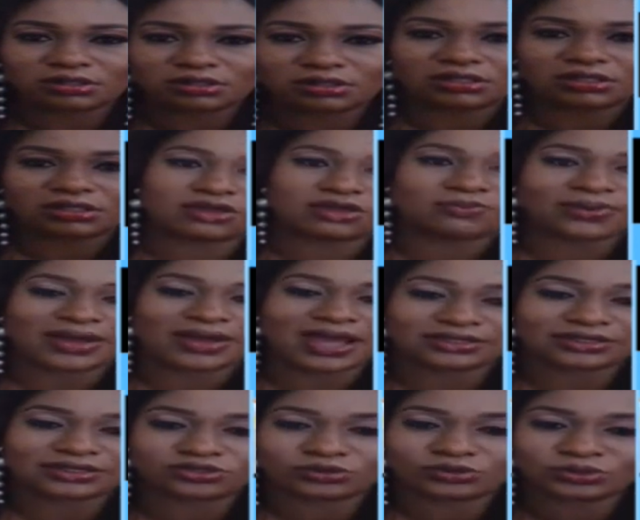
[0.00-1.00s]
take you
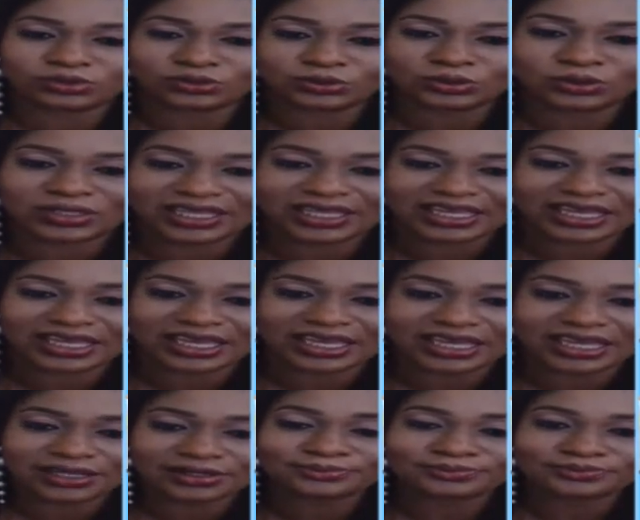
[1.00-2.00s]
back to Google
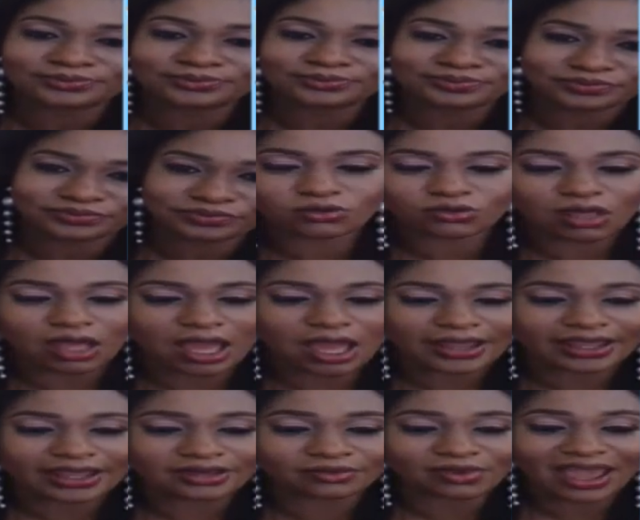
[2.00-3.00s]
again. So
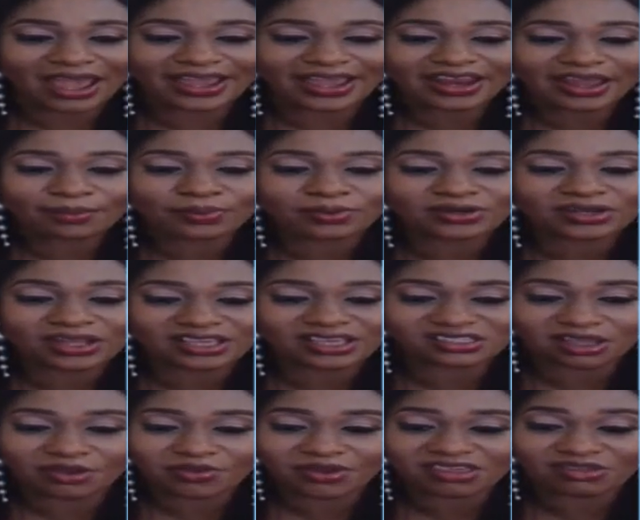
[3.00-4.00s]
I can either put the
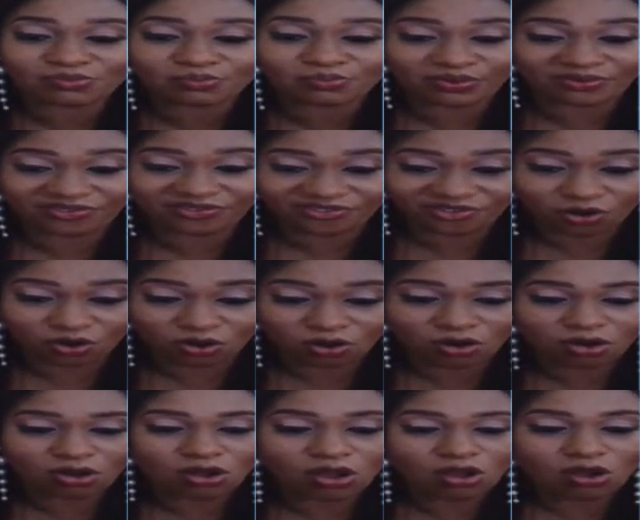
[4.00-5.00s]
asterisk
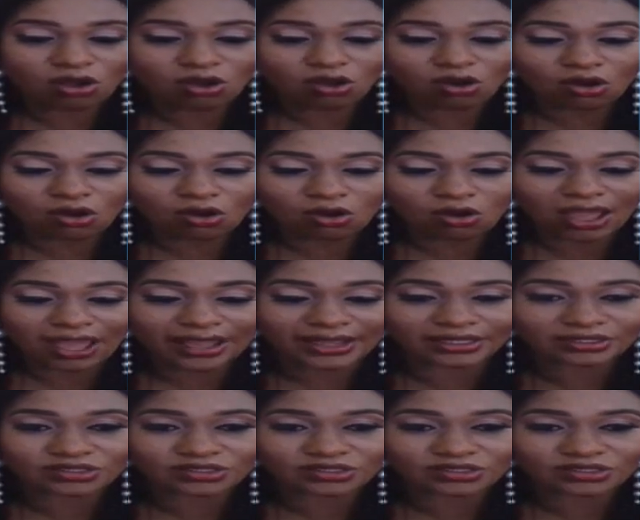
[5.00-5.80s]
before, or I